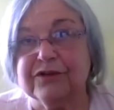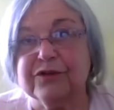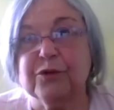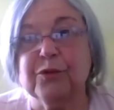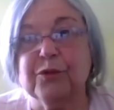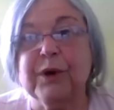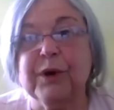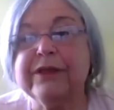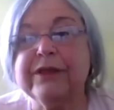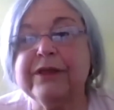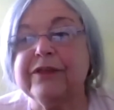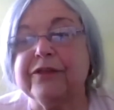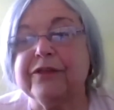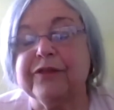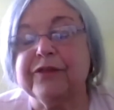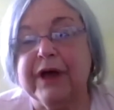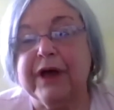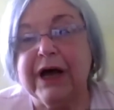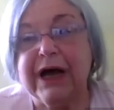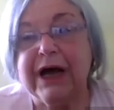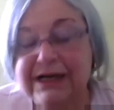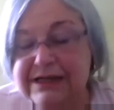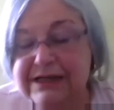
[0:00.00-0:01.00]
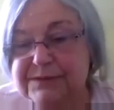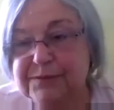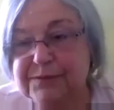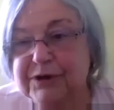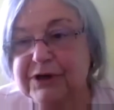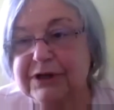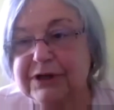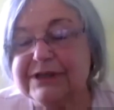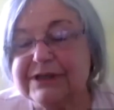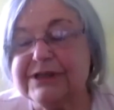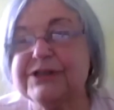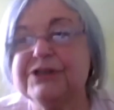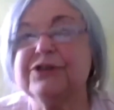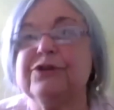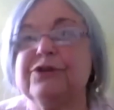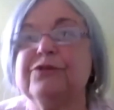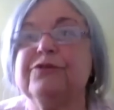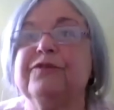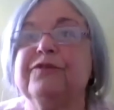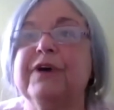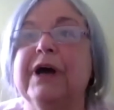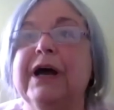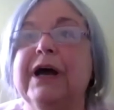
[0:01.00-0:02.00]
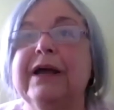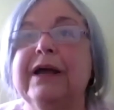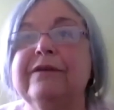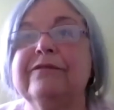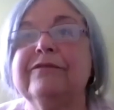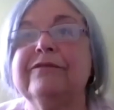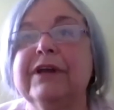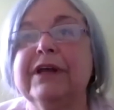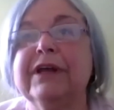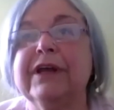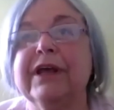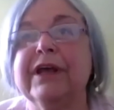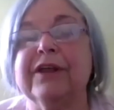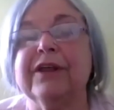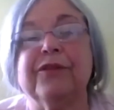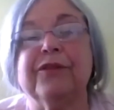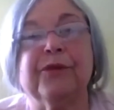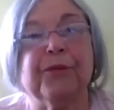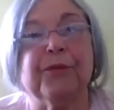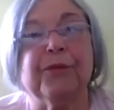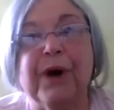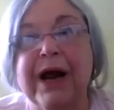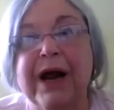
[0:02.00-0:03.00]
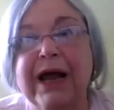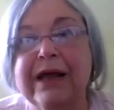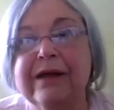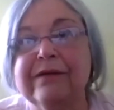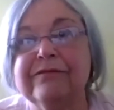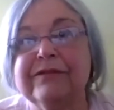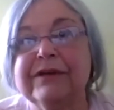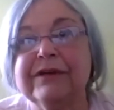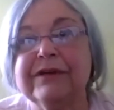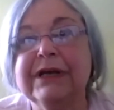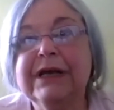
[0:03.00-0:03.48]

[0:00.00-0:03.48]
The way that the hospital has survived and thrived,